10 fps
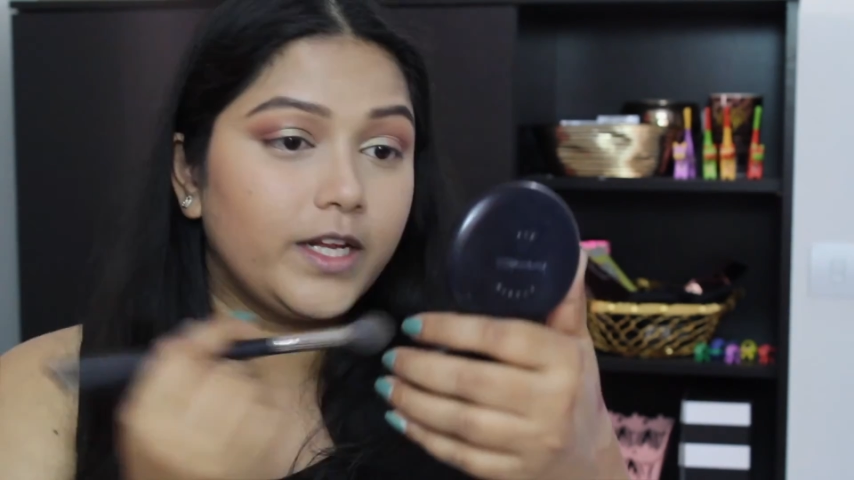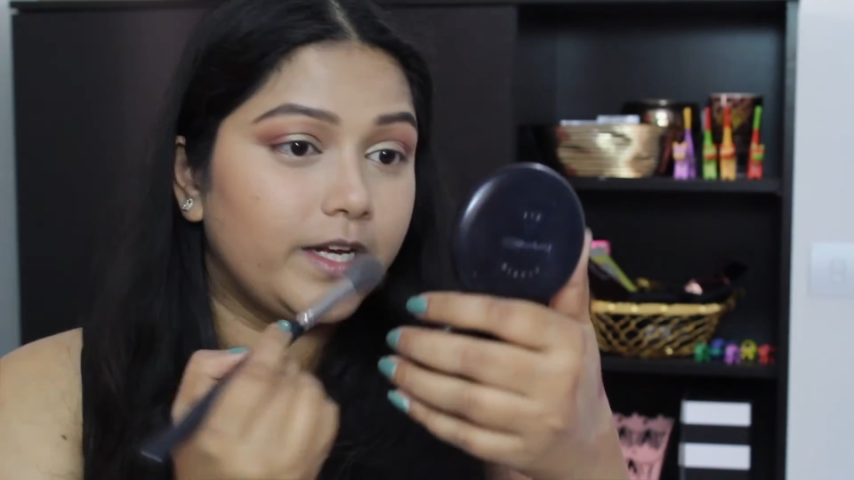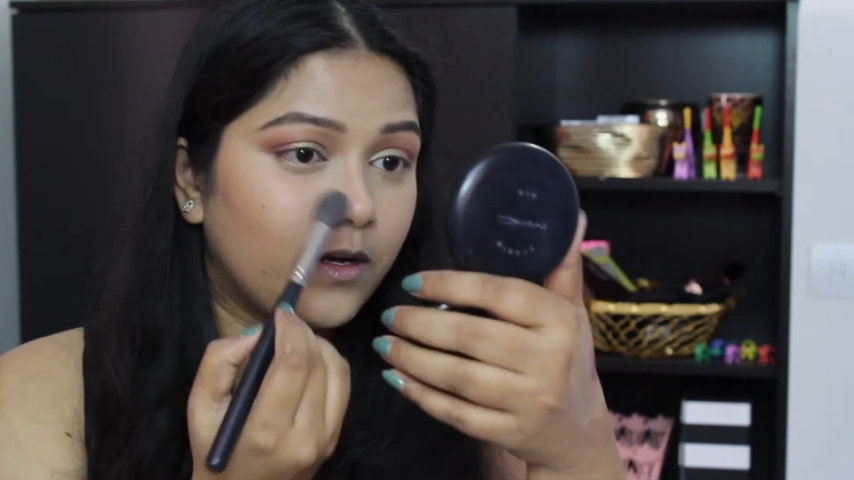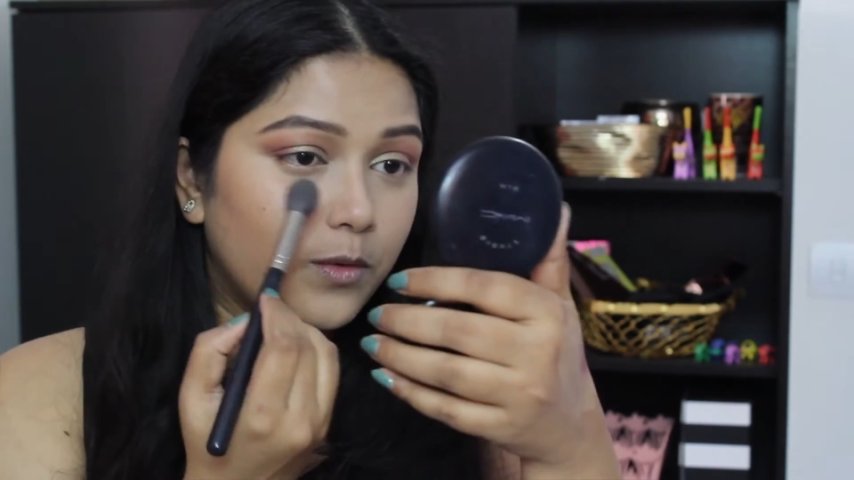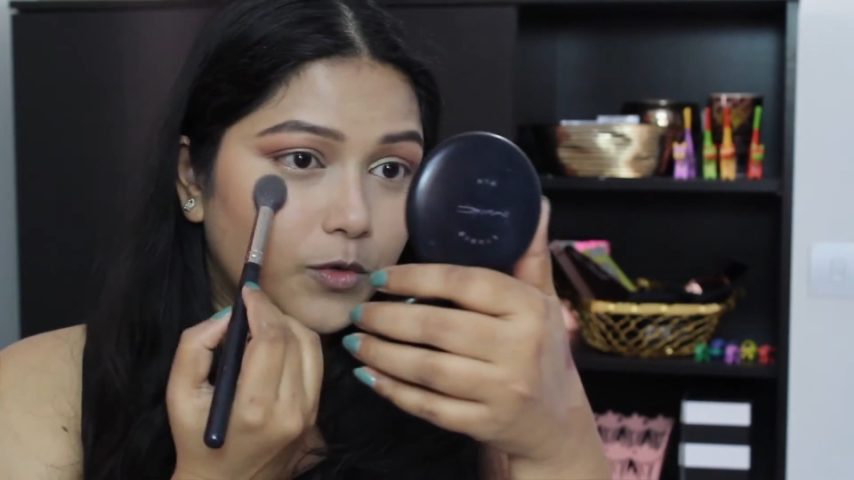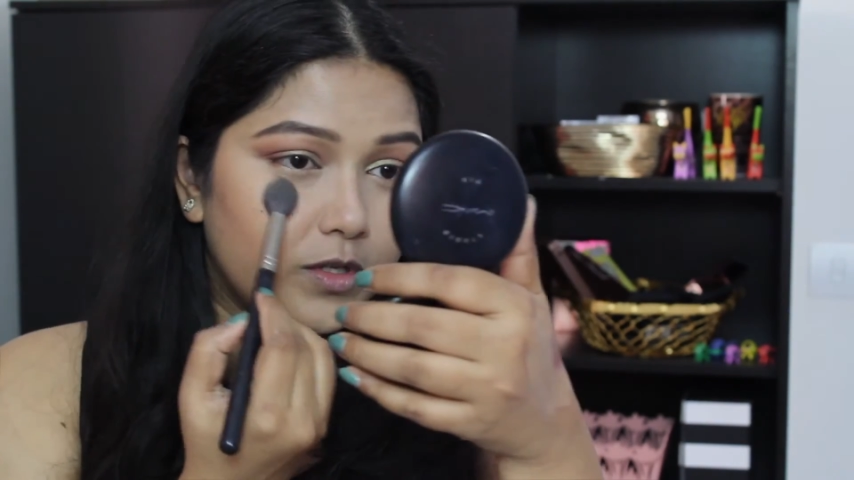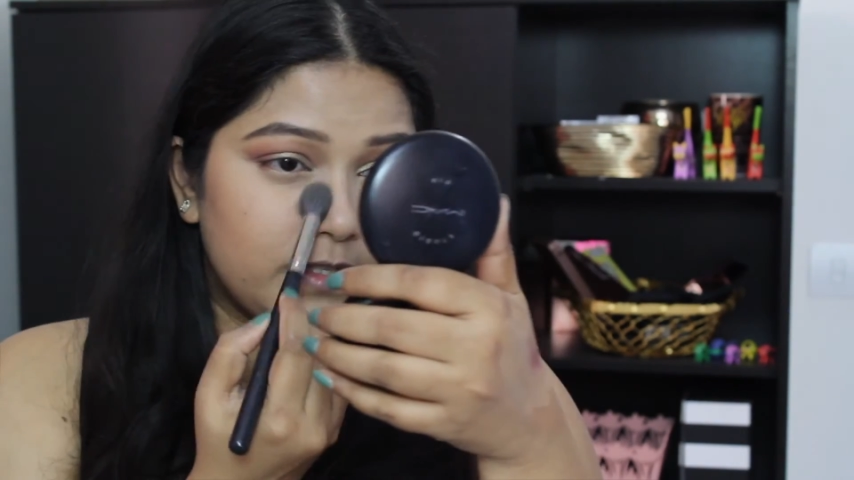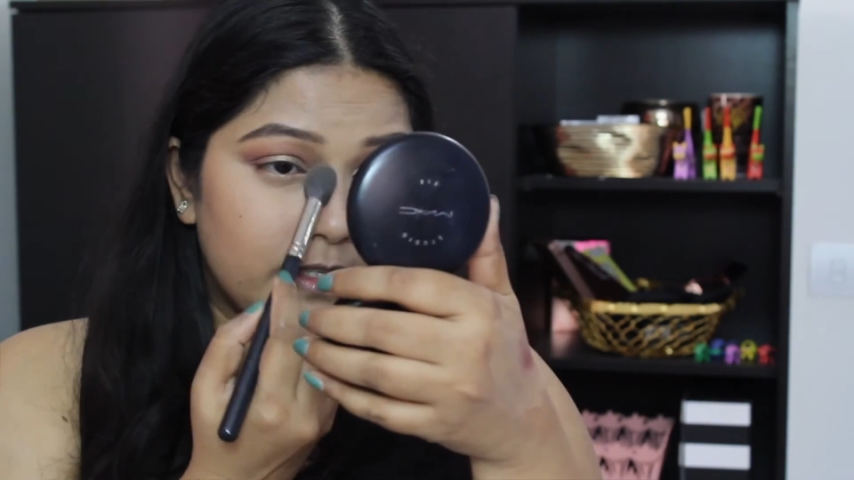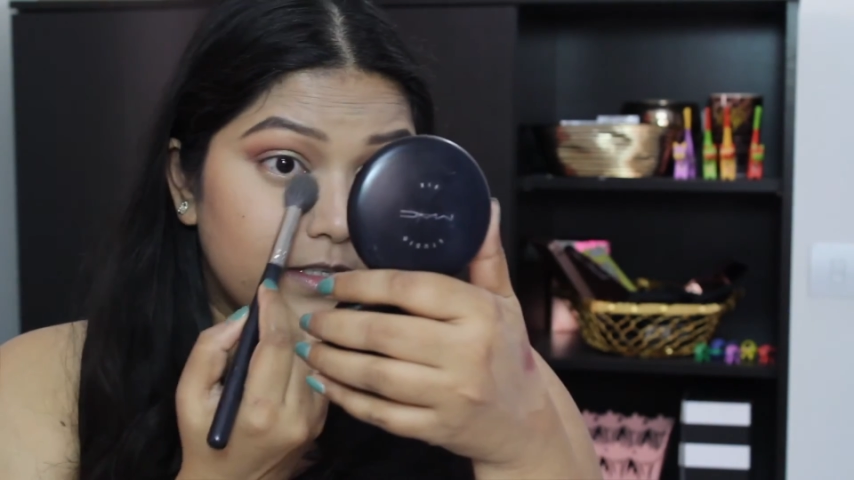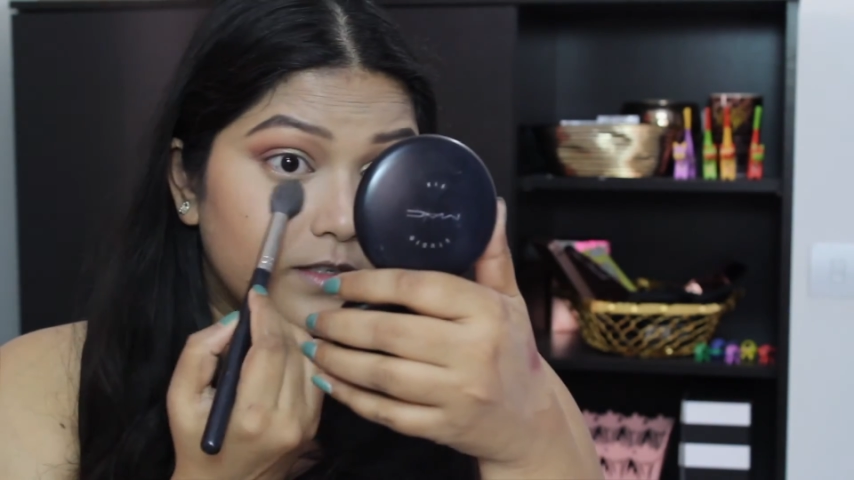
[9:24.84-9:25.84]
And now I'm going to
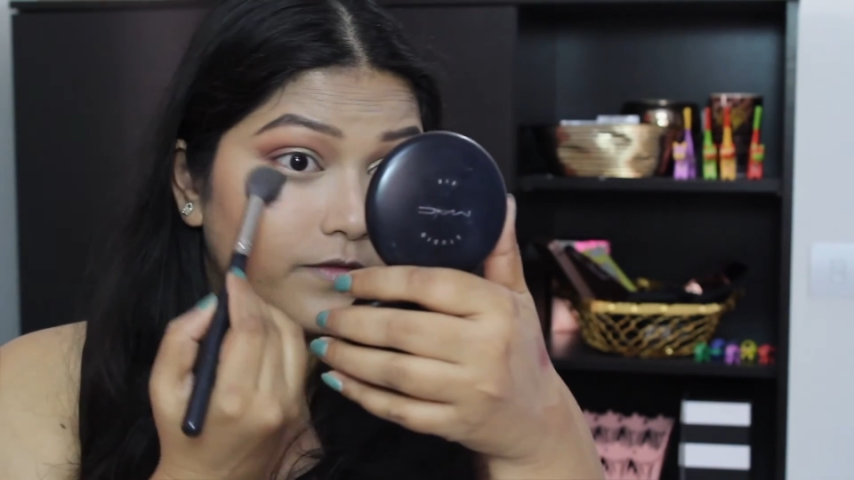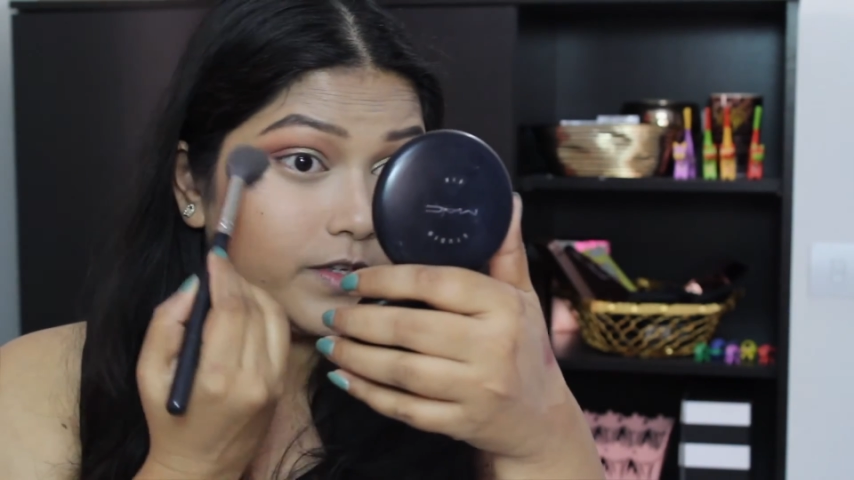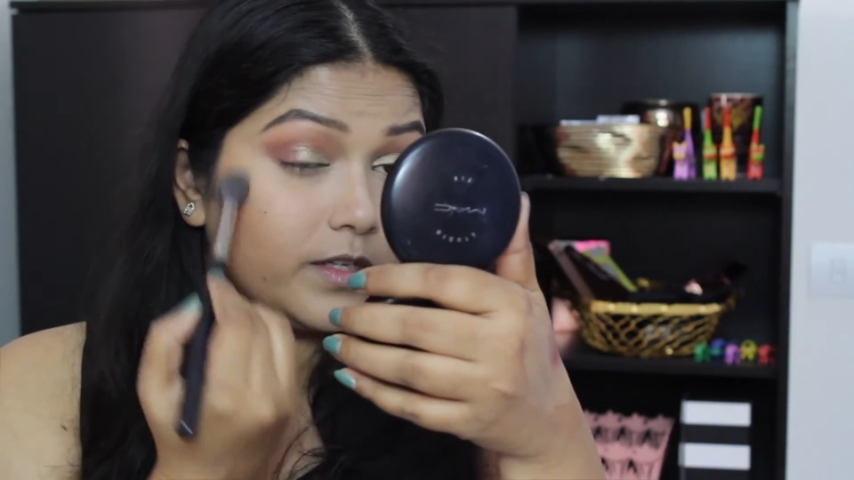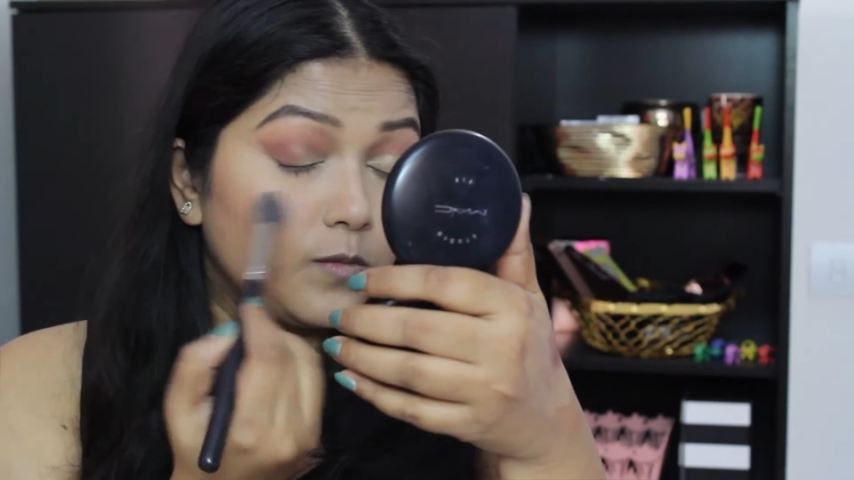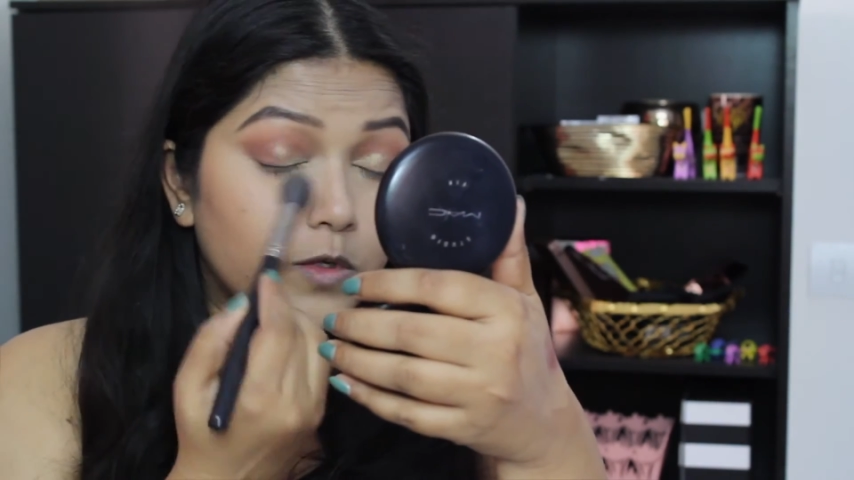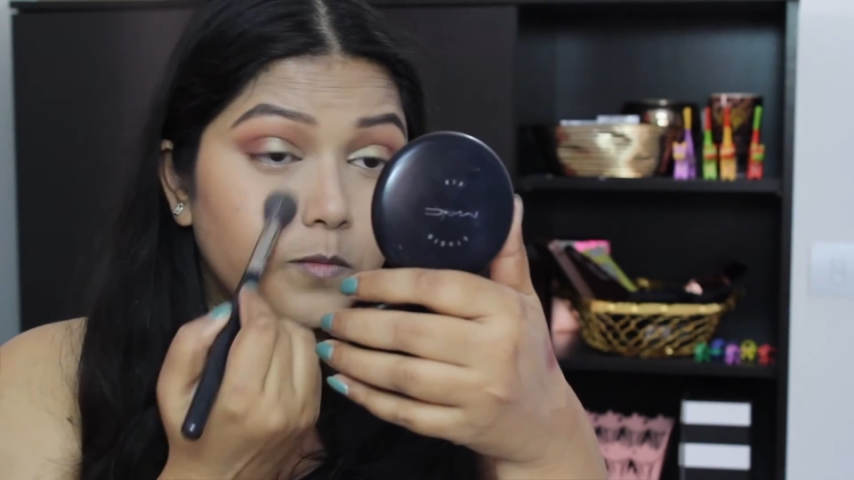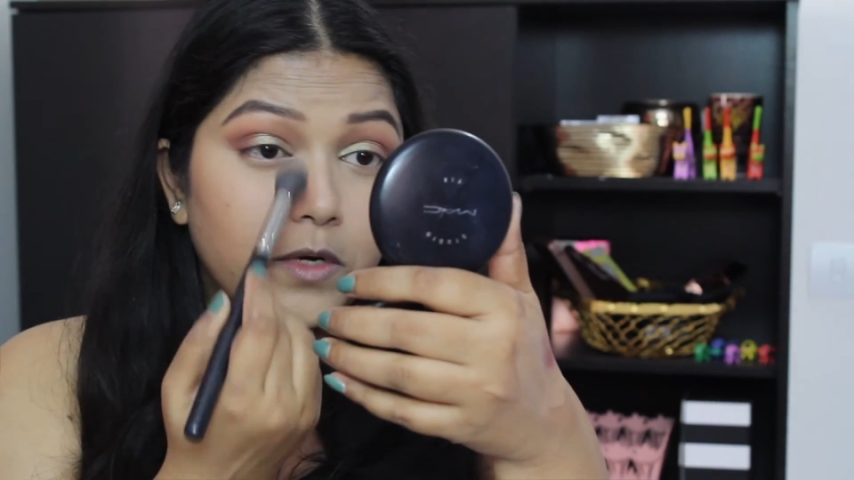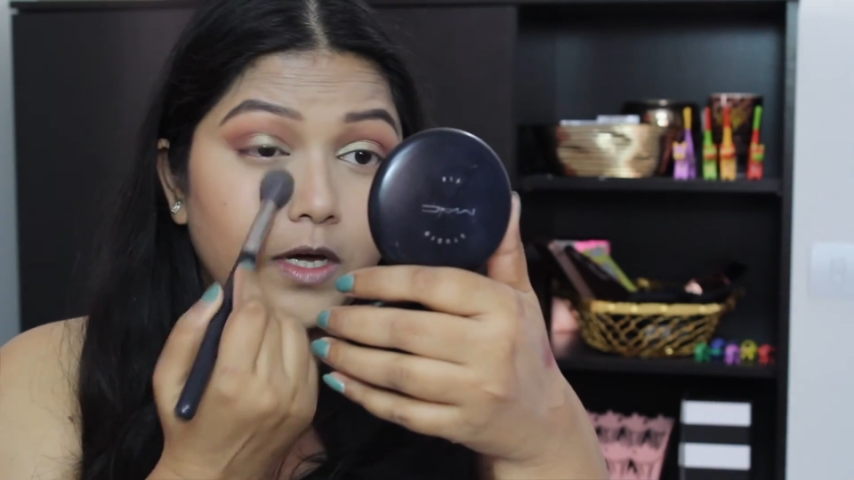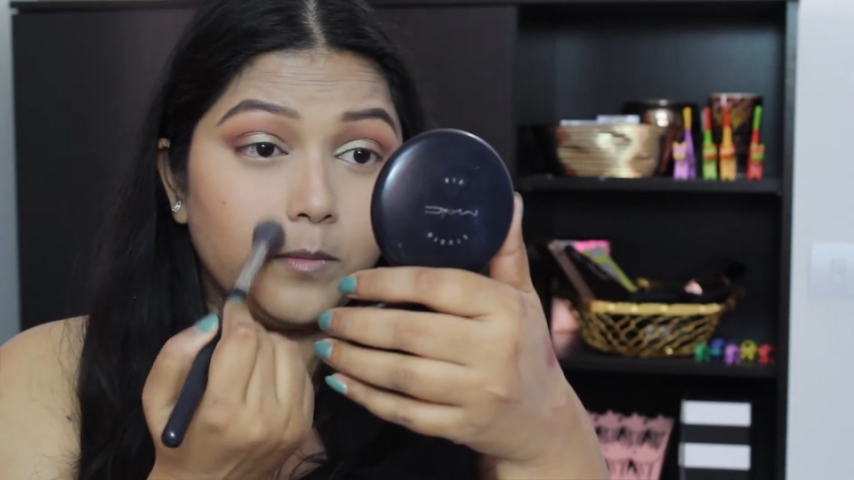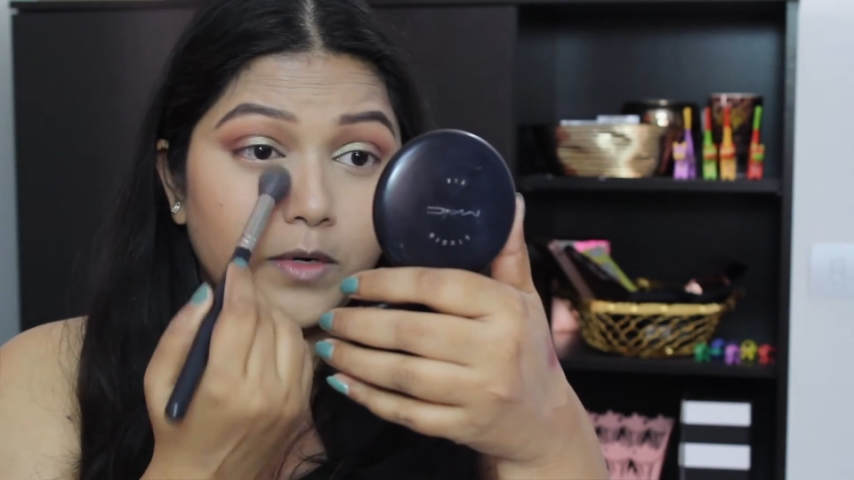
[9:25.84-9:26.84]
set everything with my